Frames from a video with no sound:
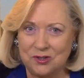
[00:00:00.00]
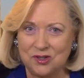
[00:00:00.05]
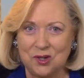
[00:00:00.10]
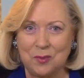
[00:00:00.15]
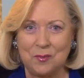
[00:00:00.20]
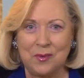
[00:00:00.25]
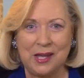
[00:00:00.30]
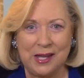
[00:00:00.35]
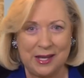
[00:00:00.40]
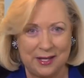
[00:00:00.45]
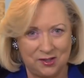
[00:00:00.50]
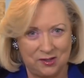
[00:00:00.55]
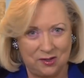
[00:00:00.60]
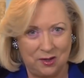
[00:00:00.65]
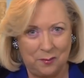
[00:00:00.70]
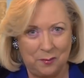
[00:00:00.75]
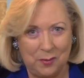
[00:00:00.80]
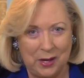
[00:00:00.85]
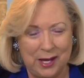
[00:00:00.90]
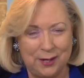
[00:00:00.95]
some
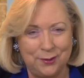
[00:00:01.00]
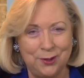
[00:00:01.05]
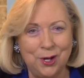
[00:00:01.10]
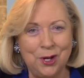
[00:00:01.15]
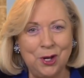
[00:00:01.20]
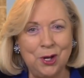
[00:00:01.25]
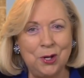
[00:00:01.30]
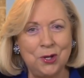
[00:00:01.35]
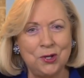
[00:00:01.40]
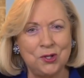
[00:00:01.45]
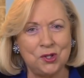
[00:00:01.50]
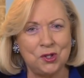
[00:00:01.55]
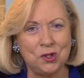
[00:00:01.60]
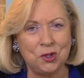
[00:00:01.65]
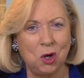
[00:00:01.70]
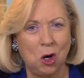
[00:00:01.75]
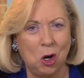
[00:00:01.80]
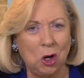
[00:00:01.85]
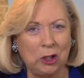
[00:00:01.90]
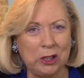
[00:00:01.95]
hyssop, and
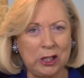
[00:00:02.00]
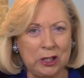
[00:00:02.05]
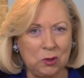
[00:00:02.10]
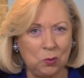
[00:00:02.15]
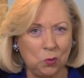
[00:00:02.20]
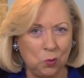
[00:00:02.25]
scarlet